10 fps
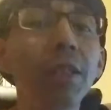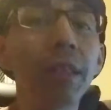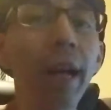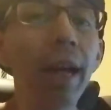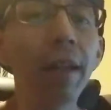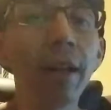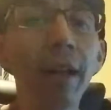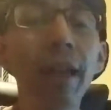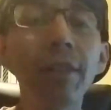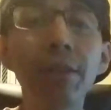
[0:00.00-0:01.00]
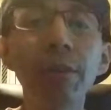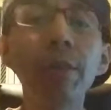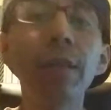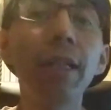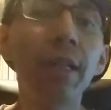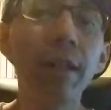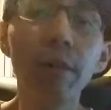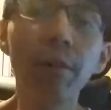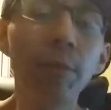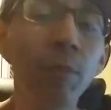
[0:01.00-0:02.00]
as I do. And I
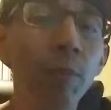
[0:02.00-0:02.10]
know